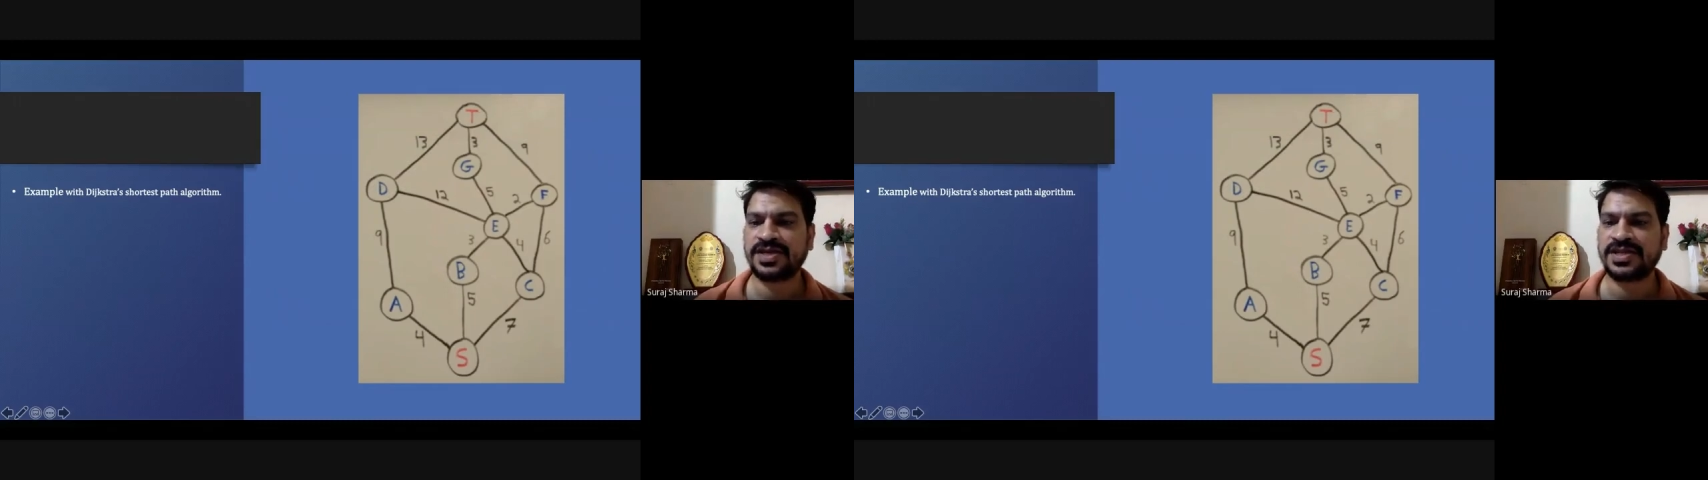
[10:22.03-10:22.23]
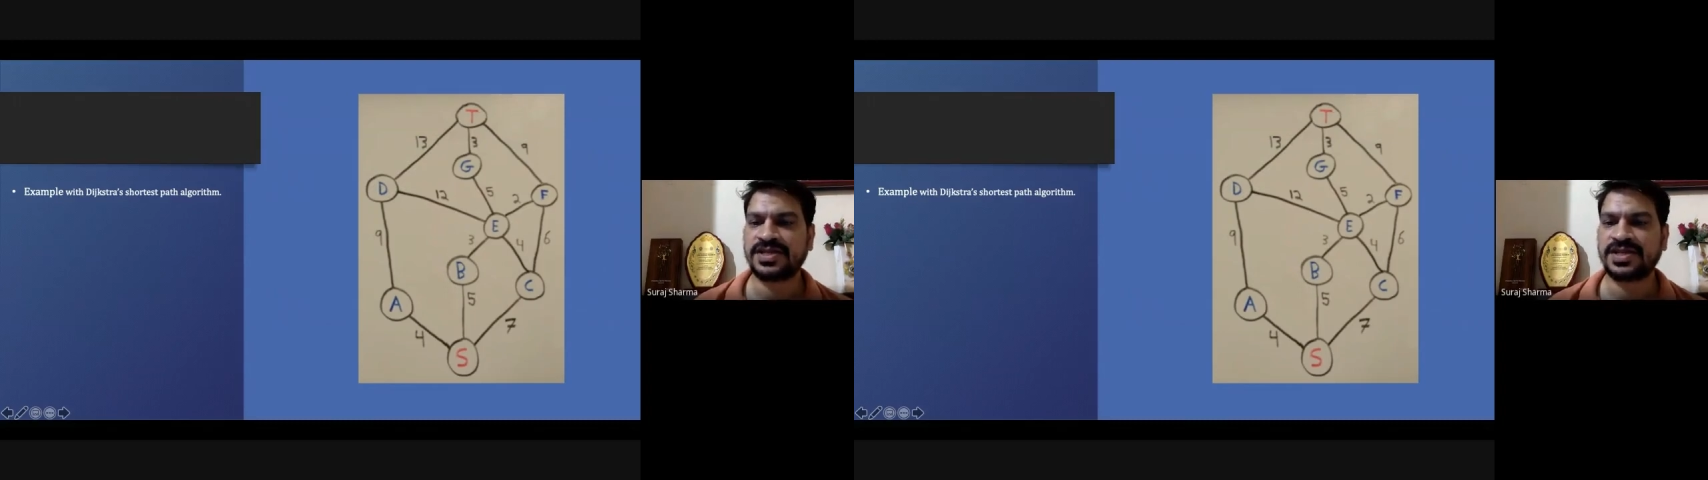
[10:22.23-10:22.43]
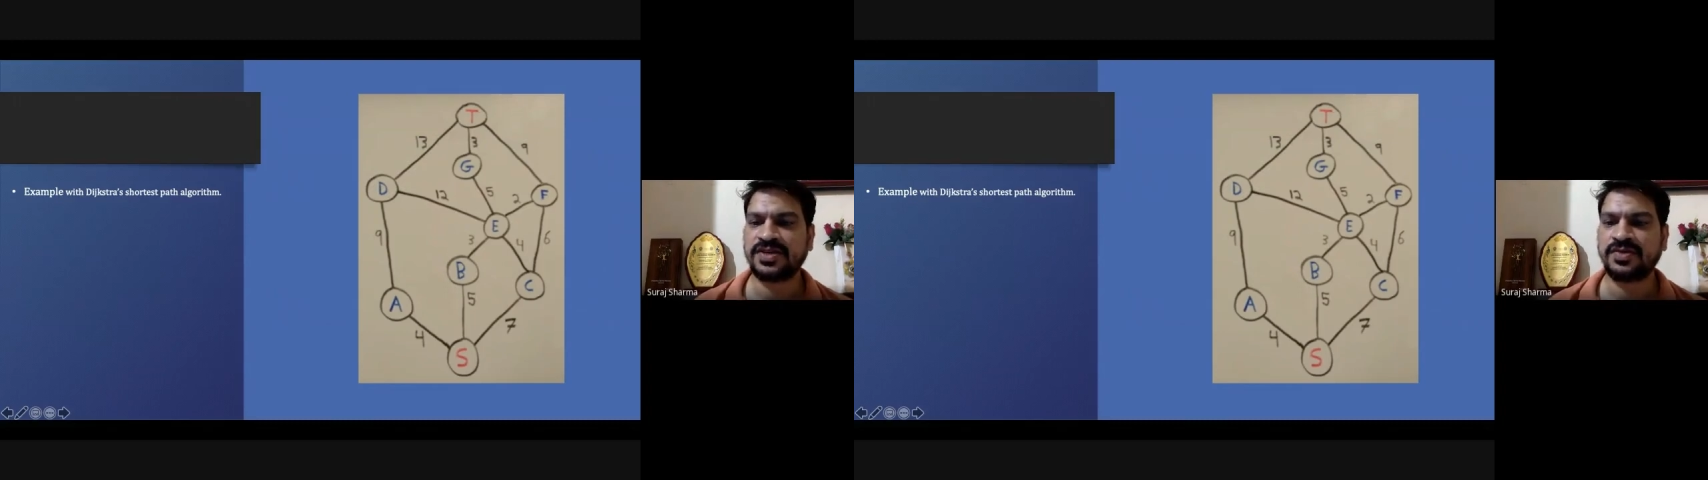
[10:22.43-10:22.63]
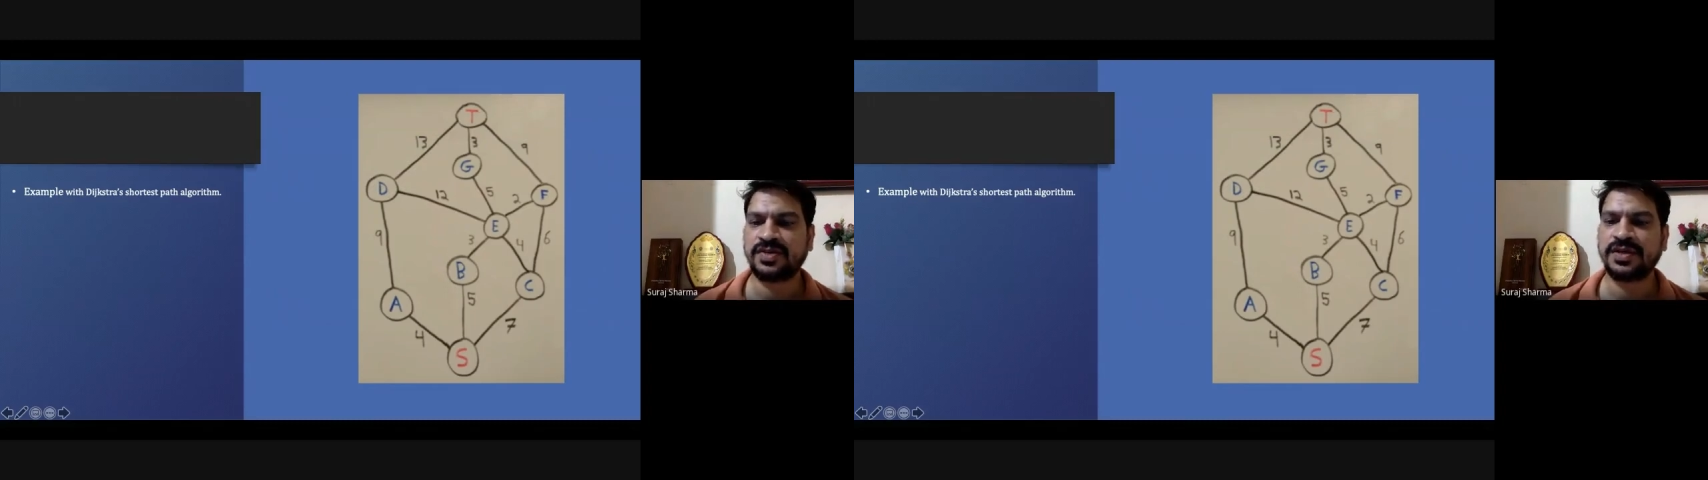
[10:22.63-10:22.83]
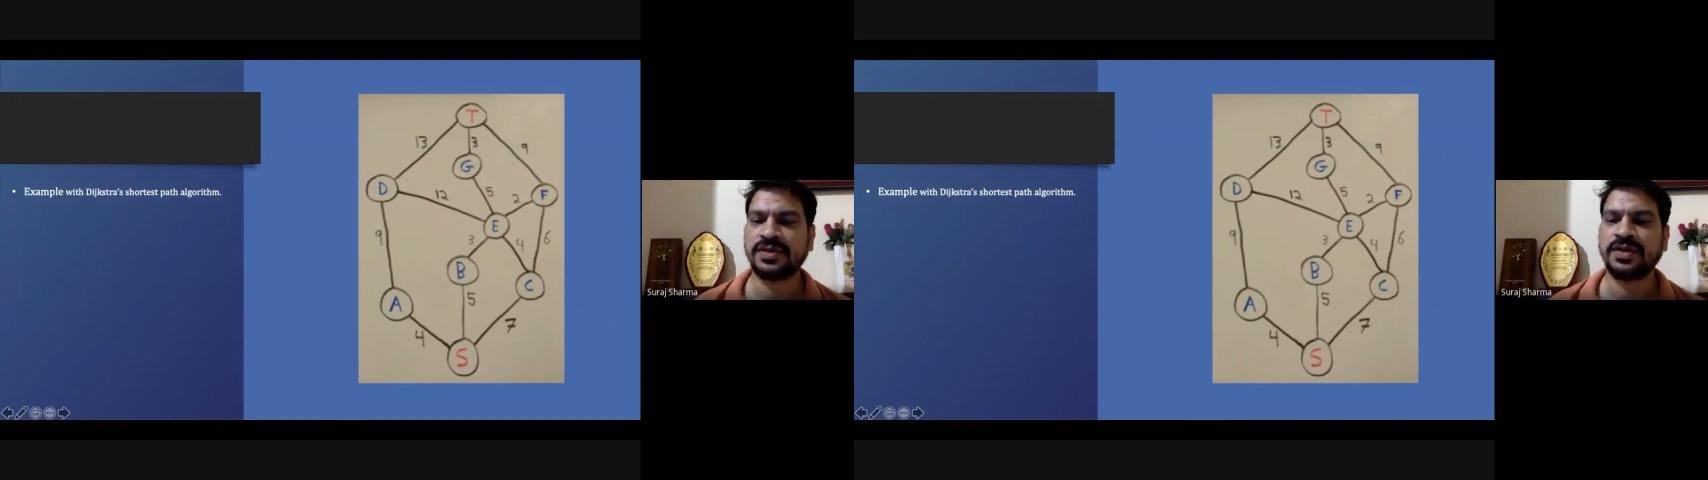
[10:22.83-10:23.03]
state to
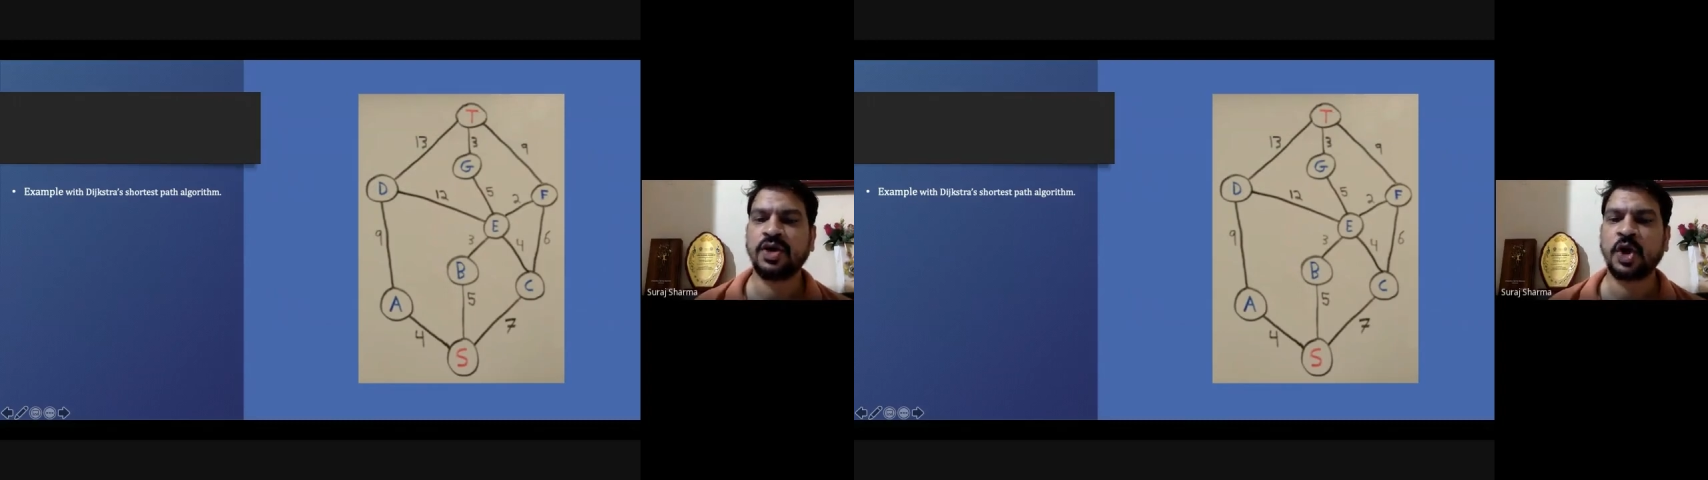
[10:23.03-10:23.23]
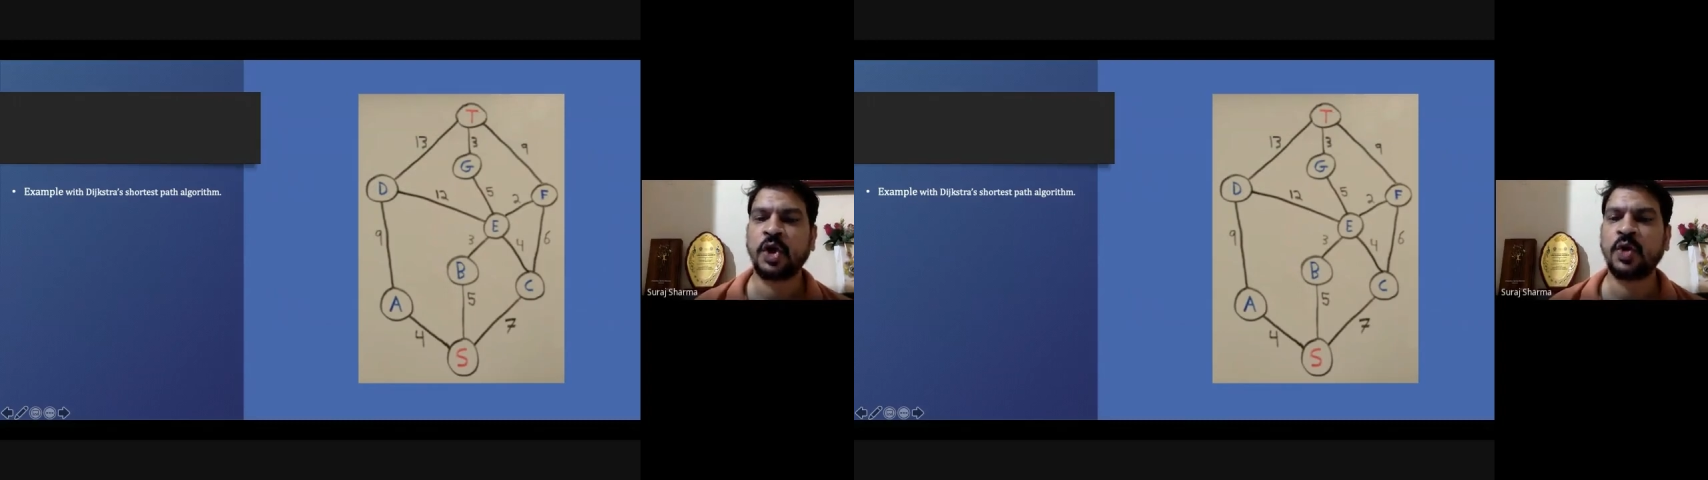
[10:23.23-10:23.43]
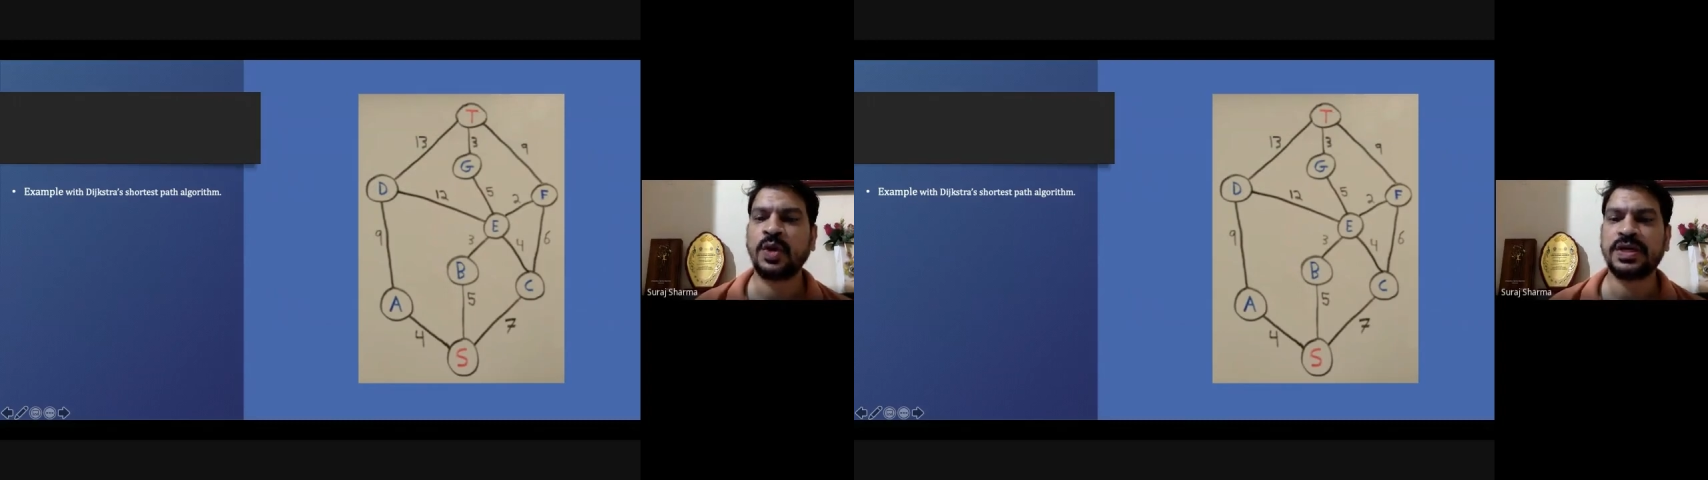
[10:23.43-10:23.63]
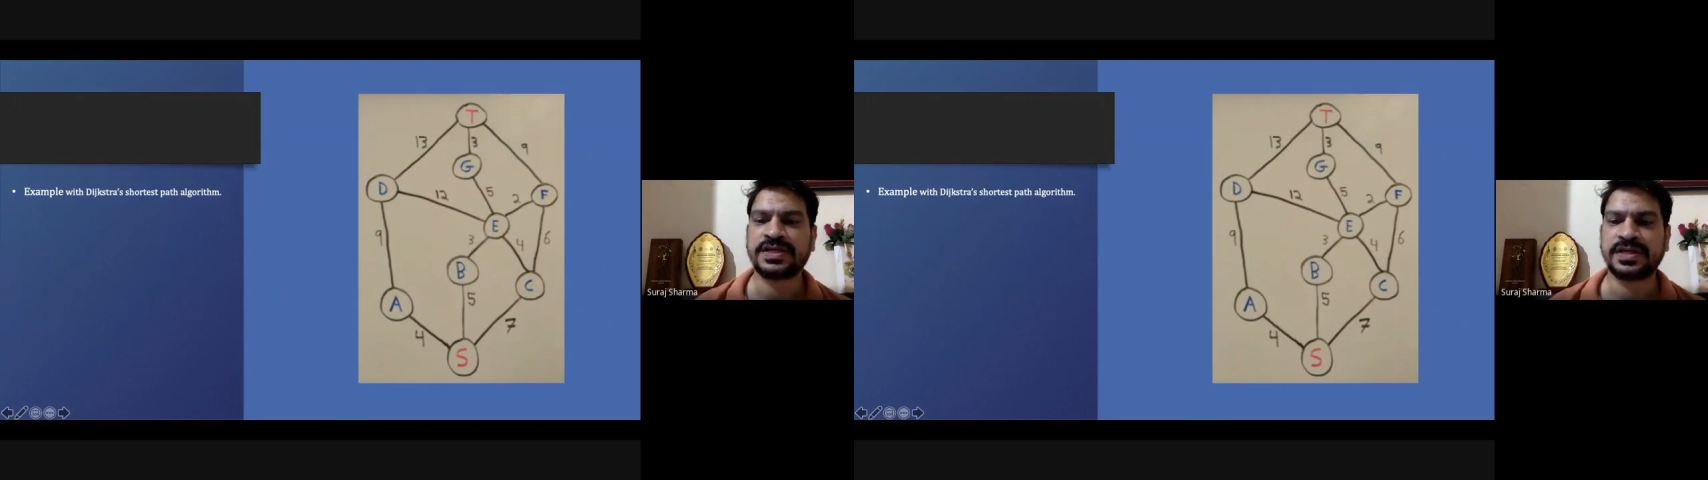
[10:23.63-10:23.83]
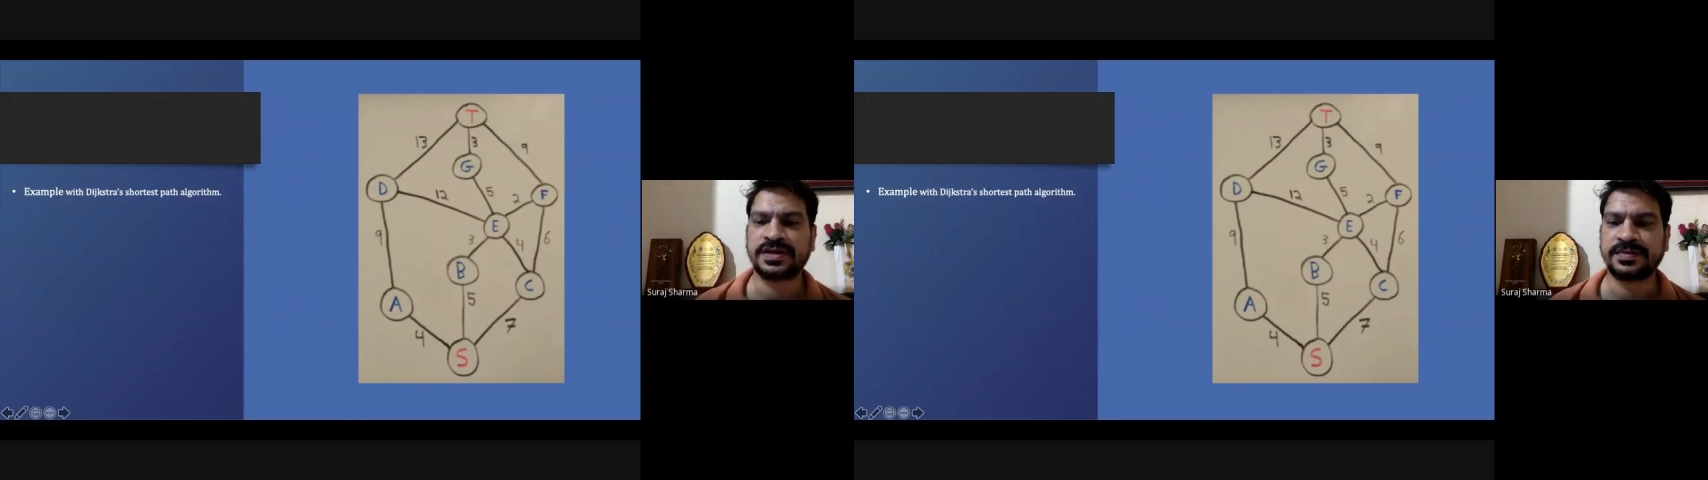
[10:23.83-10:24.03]
the goal state.